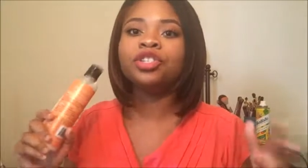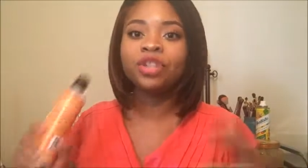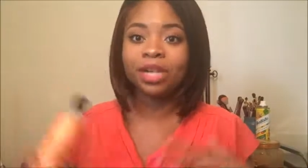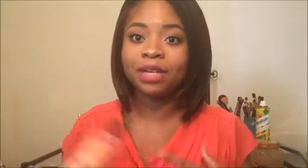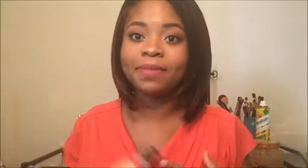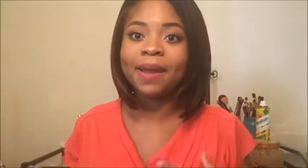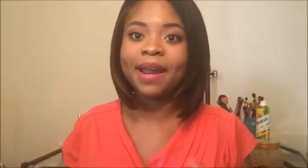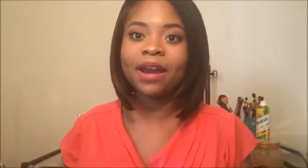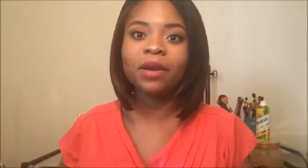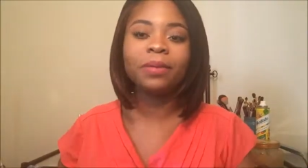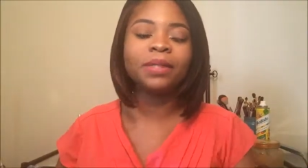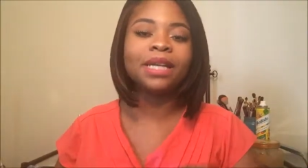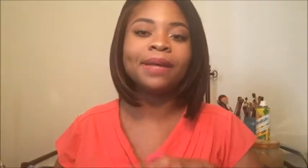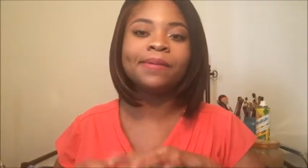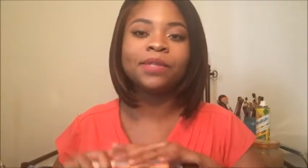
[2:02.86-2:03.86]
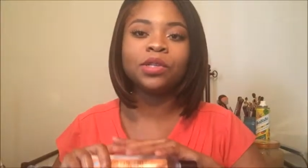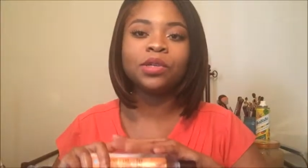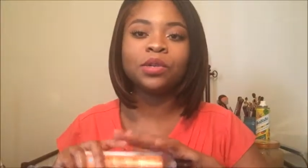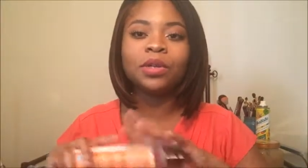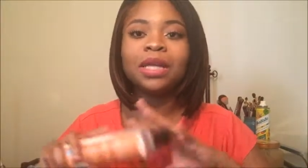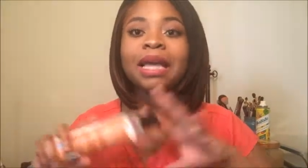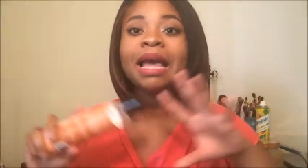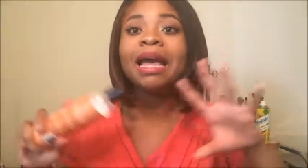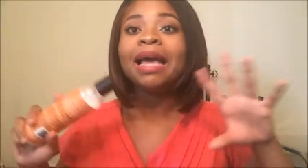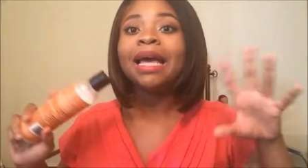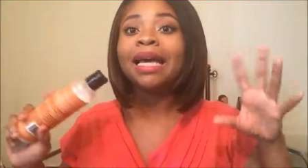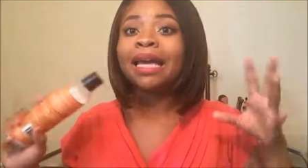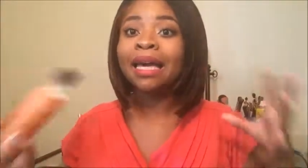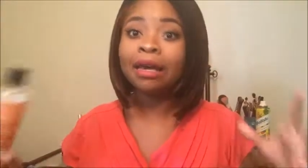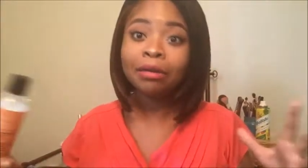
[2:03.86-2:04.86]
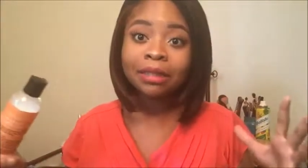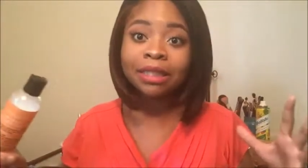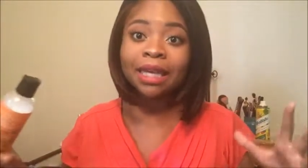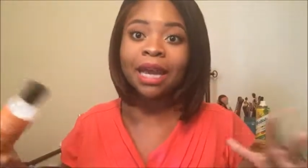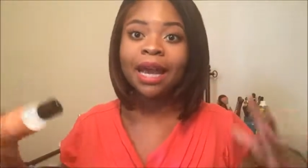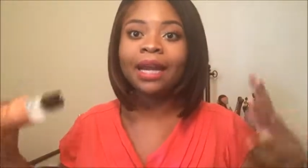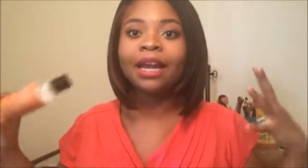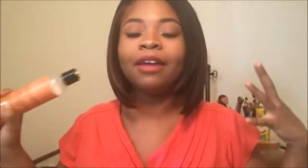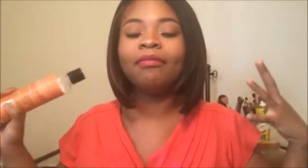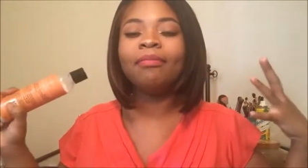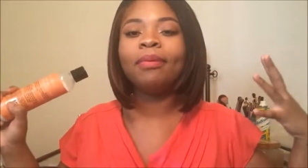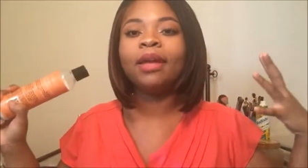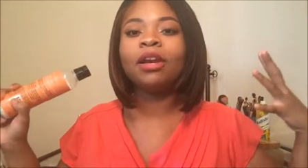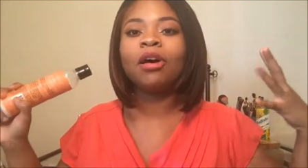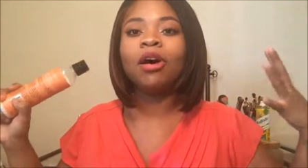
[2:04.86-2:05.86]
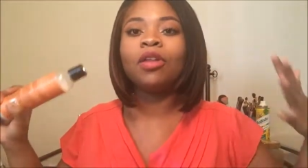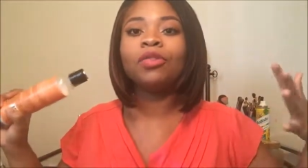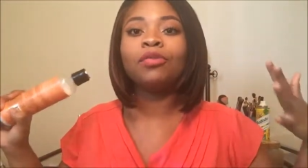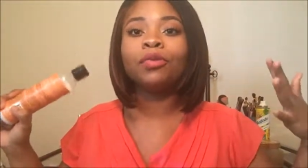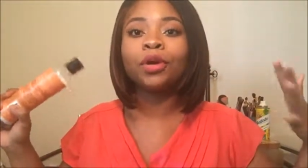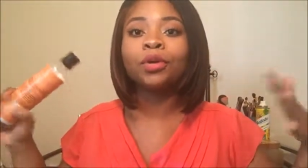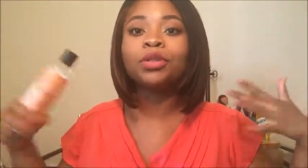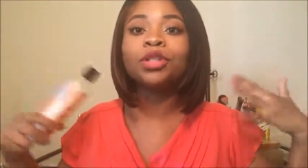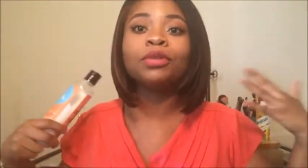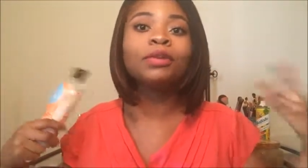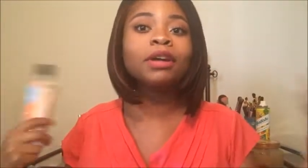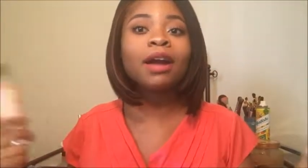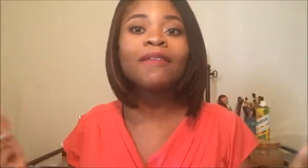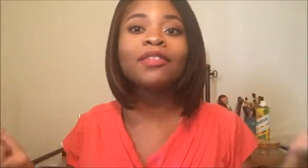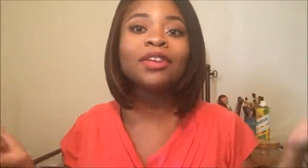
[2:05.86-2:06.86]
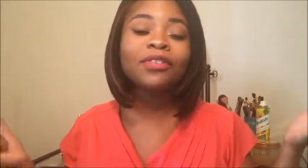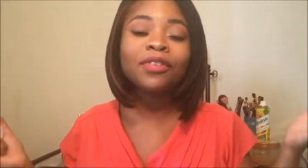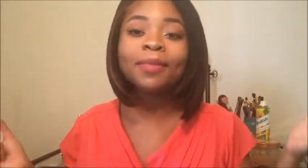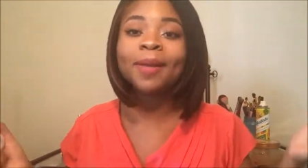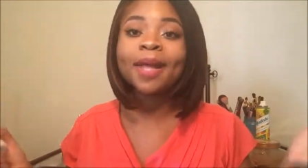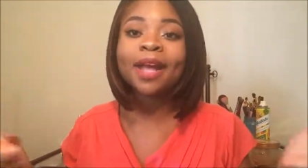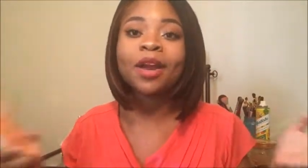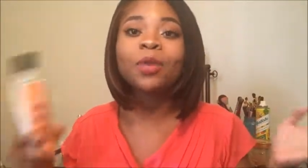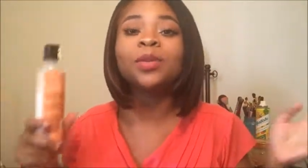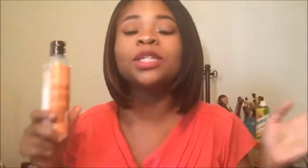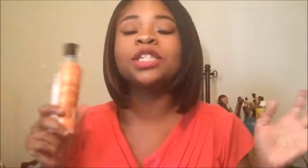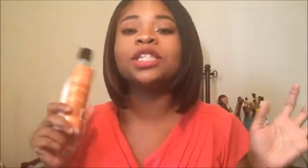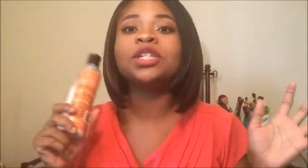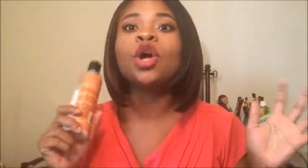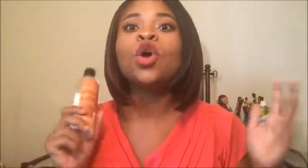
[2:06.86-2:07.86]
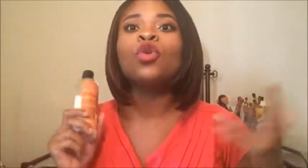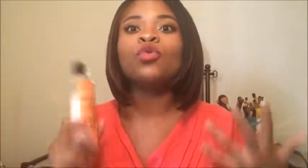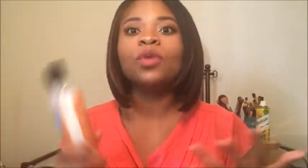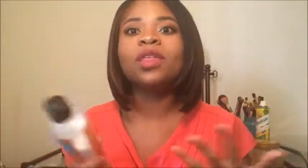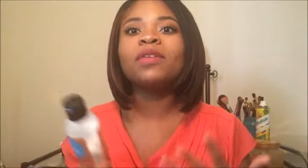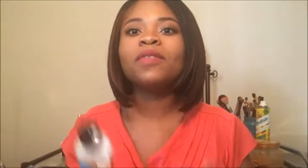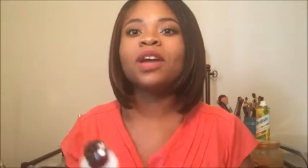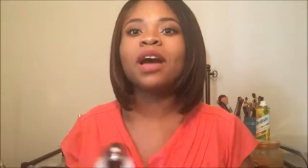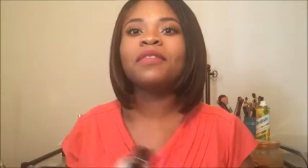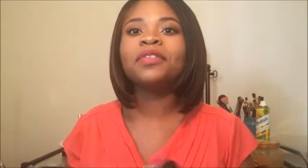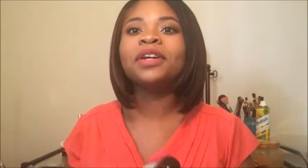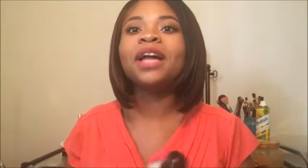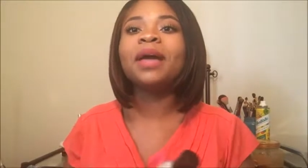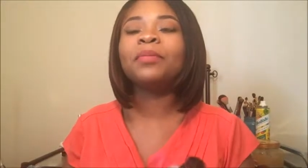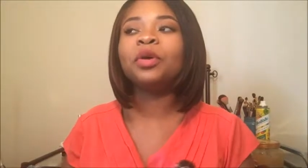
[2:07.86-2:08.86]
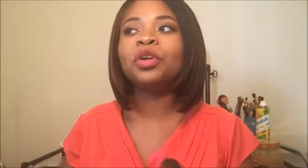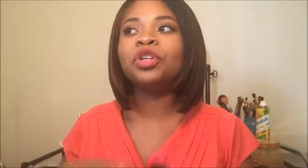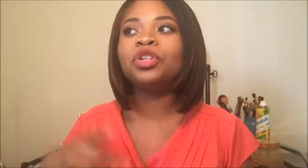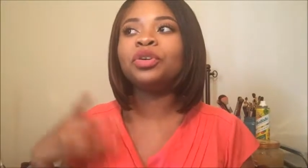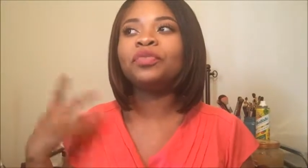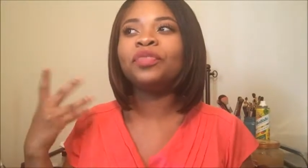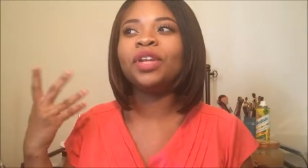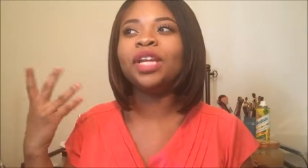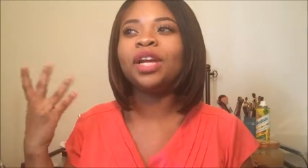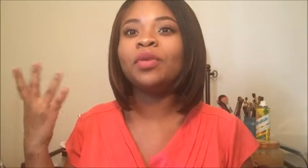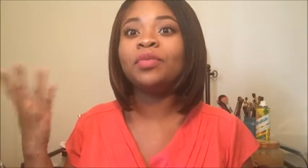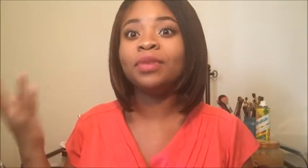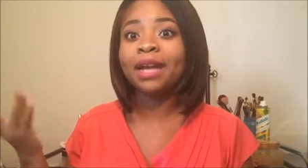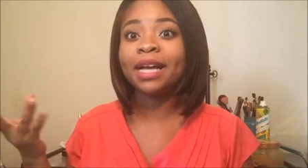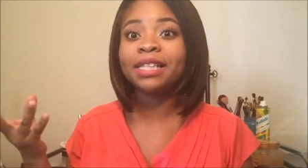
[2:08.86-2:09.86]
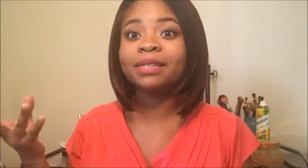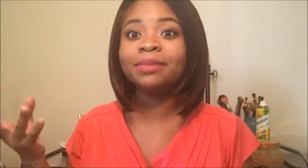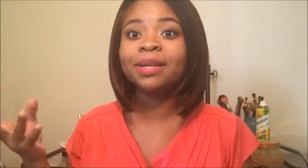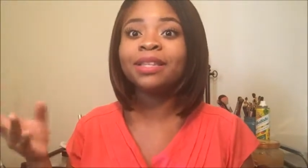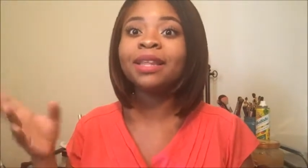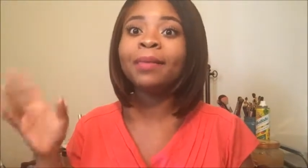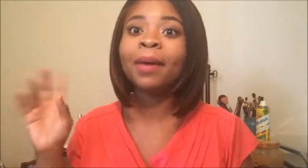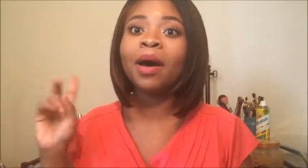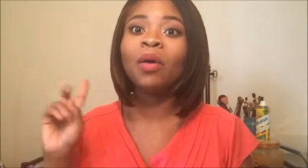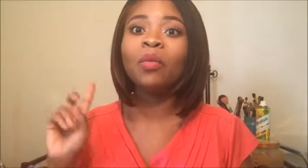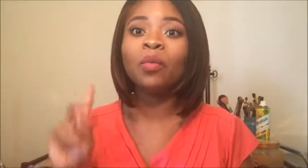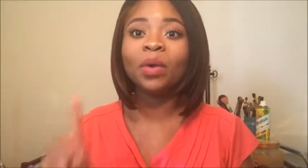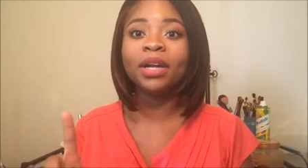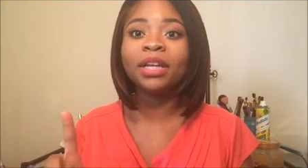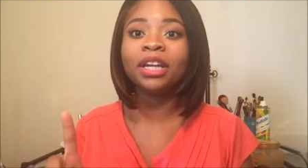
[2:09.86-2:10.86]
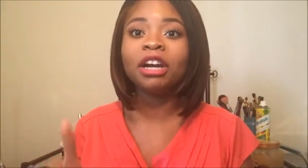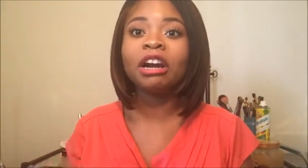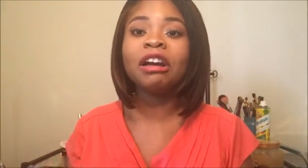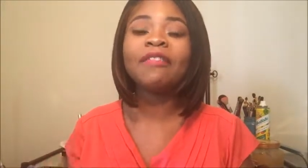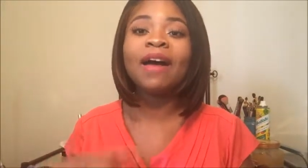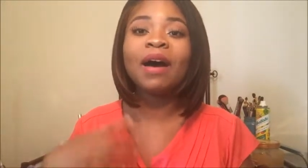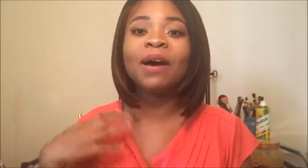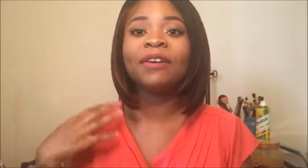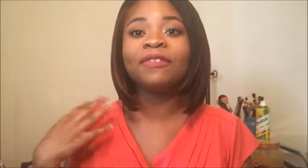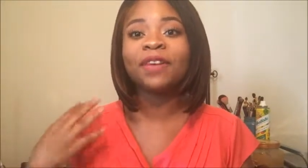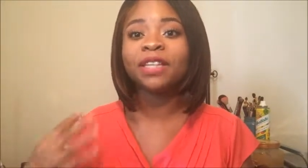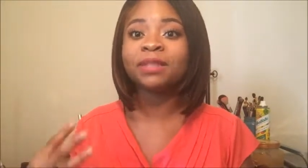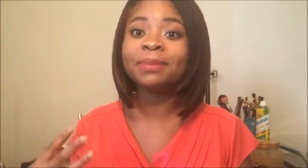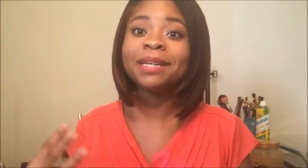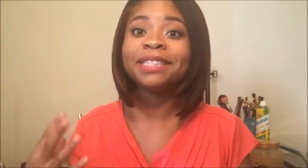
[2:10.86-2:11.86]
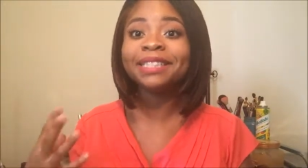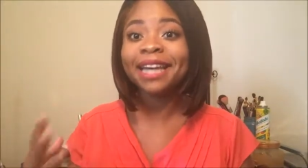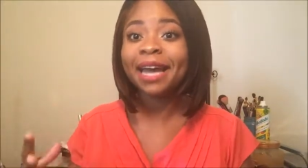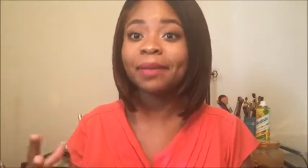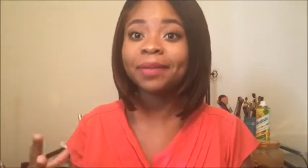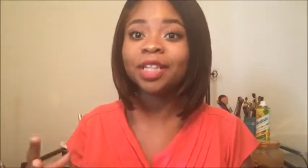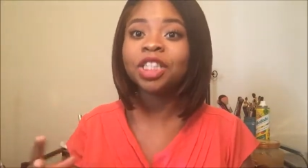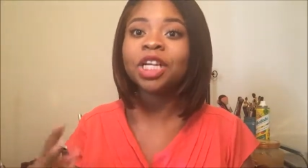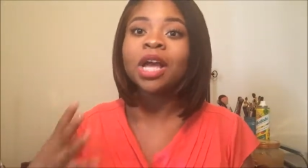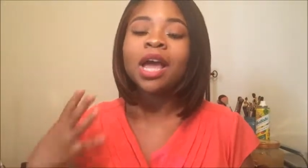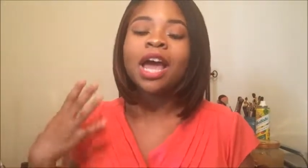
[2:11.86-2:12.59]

straightened my hair which absolutely killed it and I've been on the road to recovery for my hair which is really recovering. I'm going to do a video next month about one year of how I fixed my damage